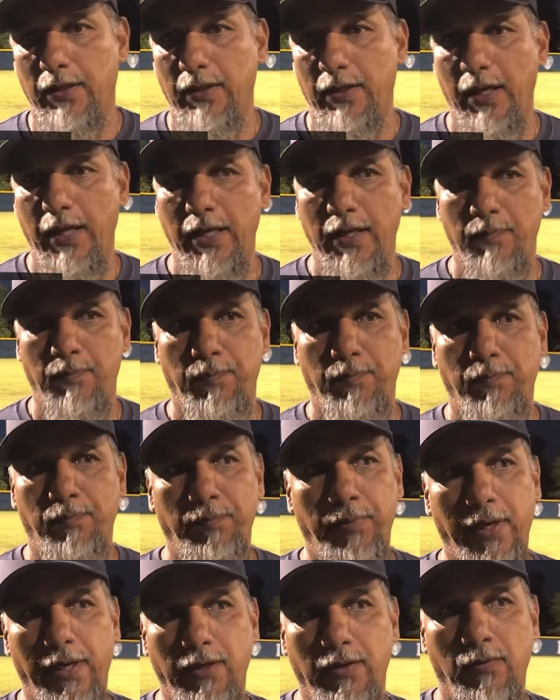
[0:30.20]
they
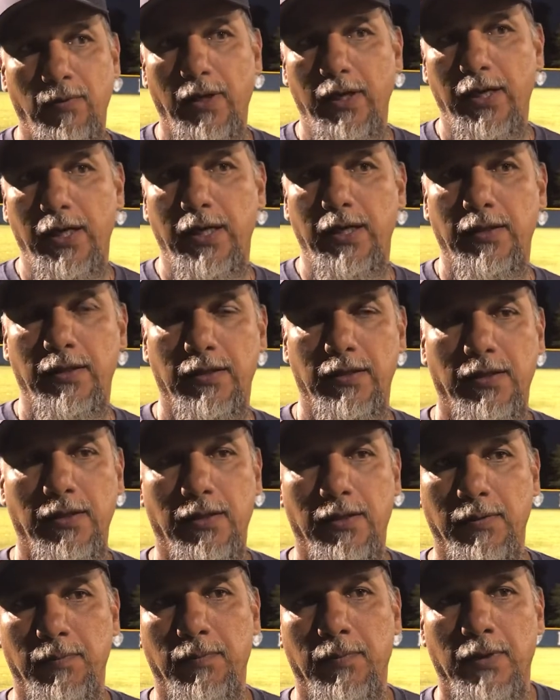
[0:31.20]
picked away, and
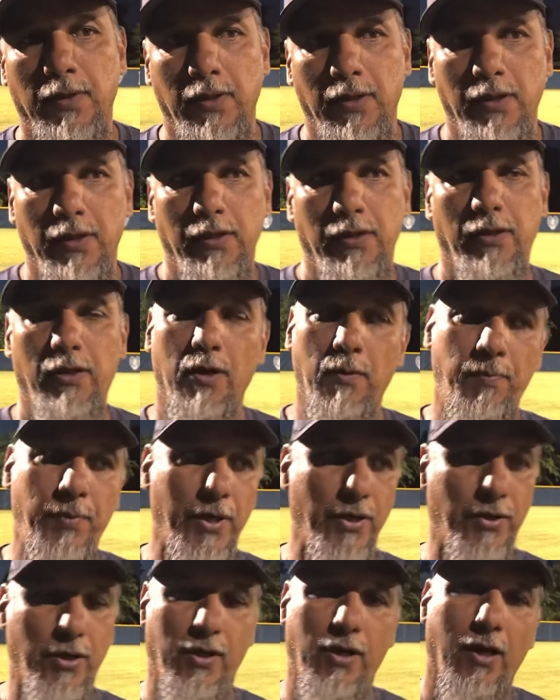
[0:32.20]
um, their
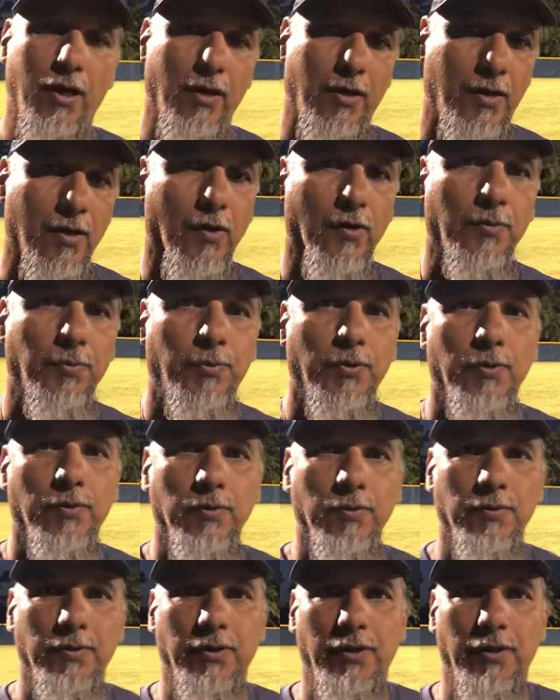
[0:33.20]
pitcher got comfortable.